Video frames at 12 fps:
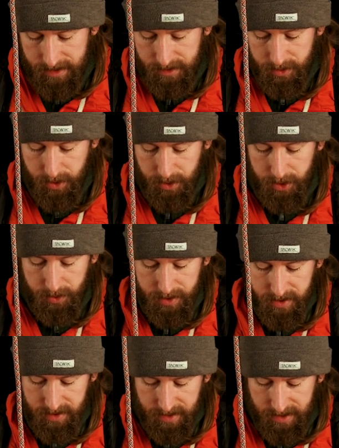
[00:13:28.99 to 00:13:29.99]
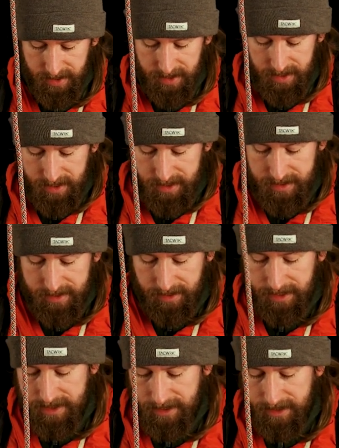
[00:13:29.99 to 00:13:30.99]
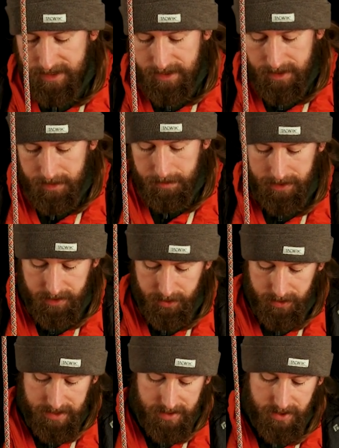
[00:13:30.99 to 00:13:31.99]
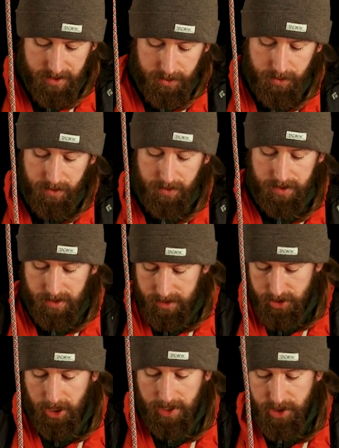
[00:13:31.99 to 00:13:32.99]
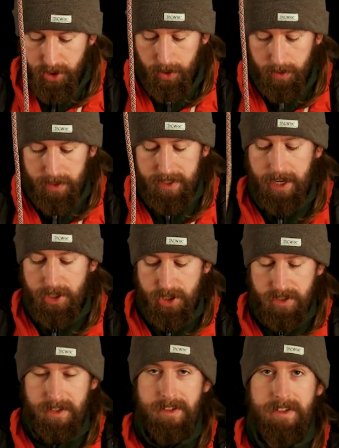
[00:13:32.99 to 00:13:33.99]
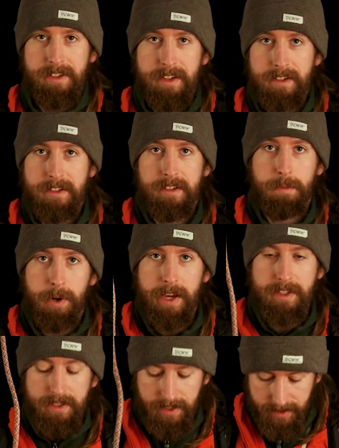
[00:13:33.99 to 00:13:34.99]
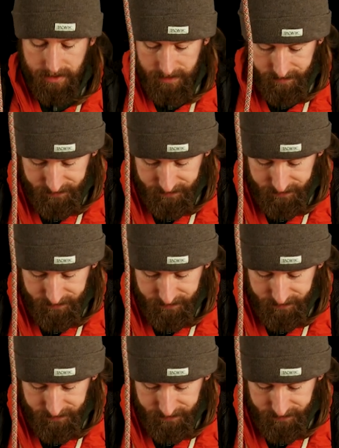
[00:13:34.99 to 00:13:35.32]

You could use the creakery, but you need to change the orientation since this is the brake side.